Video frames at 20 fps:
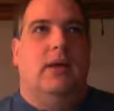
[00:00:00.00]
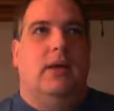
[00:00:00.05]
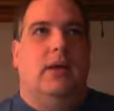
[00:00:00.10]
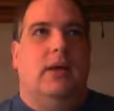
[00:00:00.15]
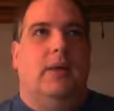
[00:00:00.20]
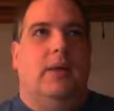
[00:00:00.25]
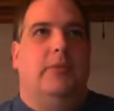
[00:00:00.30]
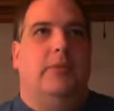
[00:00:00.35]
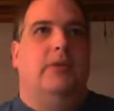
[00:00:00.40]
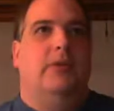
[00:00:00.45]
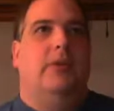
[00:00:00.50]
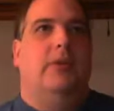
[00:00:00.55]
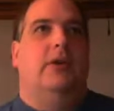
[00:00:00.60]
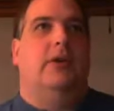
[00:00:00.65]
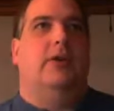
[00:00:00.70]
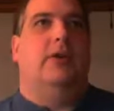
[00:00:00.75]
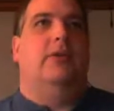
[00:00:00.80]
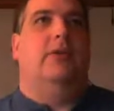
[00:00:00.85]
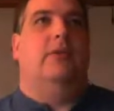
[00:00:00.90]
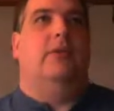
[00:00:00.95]
I'm just going to
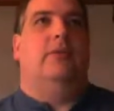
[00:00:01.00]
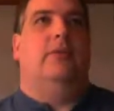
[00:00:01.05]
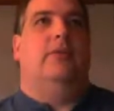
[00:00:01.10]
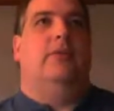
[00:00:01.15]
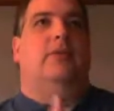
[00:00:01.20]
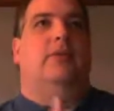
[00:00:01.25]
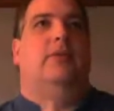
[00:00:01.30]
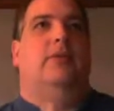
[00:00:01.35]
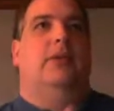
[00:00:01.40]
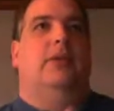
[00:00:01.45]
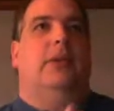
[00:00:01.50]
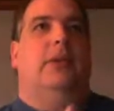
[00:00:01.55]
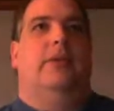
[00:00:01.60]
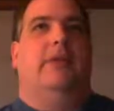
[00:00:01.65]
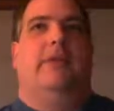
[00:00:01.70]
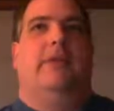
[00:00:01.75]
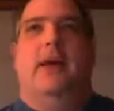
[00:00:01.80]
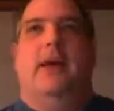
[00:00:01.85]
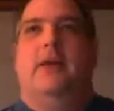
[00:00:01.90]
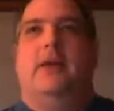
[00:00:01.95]
do it like
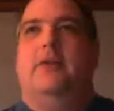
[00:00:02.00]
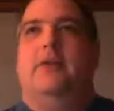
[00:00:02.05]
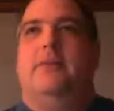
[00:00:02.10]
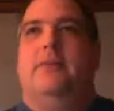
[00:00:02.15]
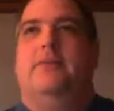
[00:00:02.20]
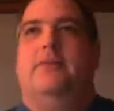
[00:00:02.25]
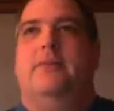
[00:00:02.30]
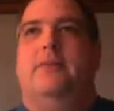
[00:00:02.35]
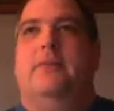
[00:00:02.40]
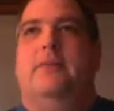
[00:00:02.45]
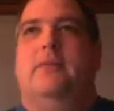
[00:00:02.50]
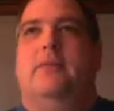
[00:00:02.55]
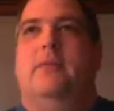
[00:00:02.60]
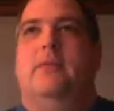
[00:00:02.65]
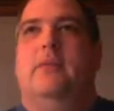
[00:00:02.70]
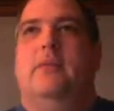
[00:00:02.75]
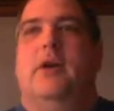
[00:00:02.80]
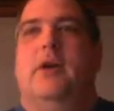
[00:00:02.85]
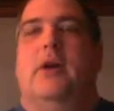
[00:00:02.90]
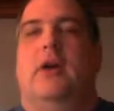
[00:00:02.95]
that.
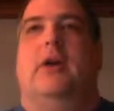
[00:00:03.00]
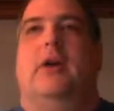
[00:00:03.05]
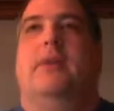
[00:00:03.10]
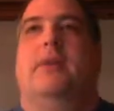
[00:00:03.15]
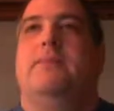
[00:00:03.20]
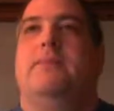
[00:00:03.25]
All right.